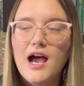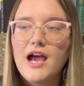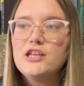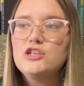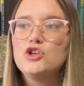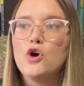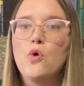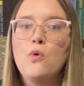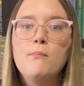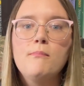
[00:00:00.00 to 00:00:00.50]
I
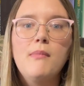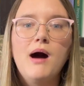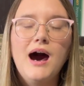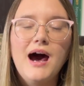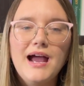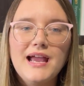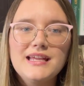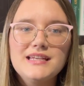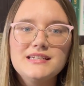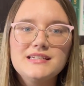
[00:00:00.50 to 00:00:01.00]
don't
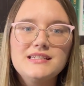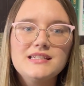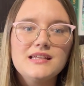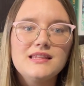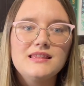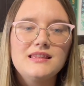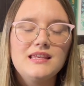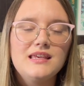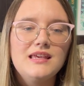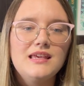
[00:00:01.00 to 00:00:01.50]
mind
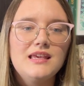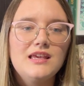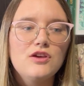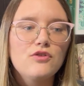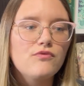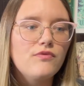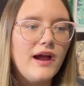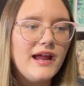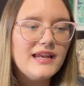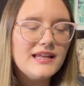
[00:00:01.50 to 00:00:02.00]
the
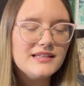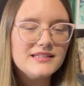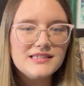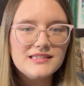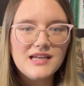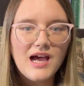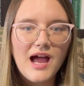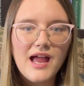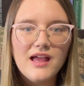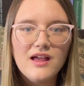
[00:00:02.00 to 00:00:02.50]
writing
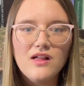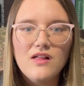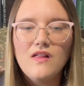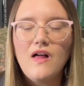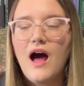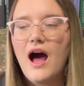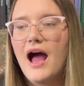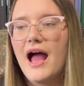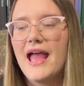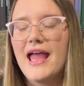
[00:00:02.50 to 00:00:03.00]
style.
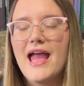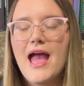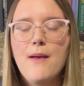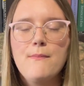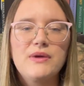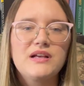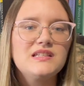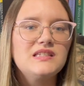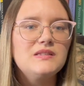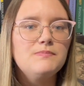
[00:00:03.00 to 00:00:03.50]
I am
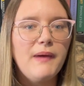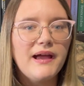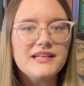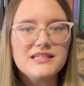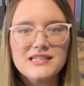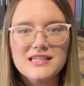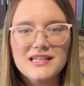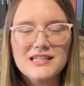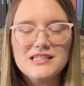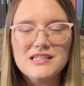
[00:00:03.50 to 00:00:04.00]

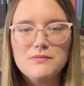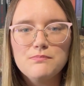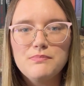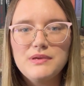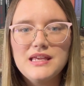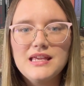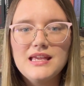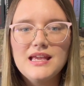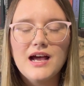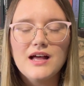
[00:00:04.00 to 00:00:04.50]
expecting it to
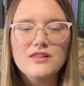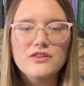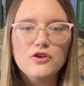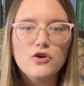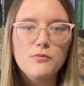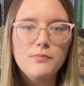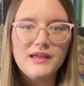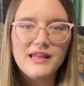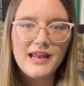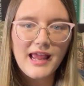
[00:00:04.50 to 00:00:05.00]
be a little
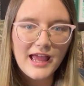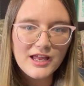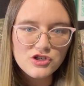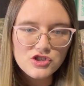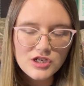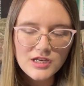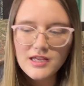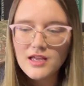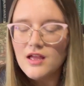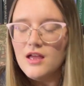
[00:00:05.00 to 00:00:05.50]
bit
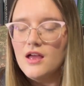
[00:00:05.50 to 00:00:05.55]
edgy.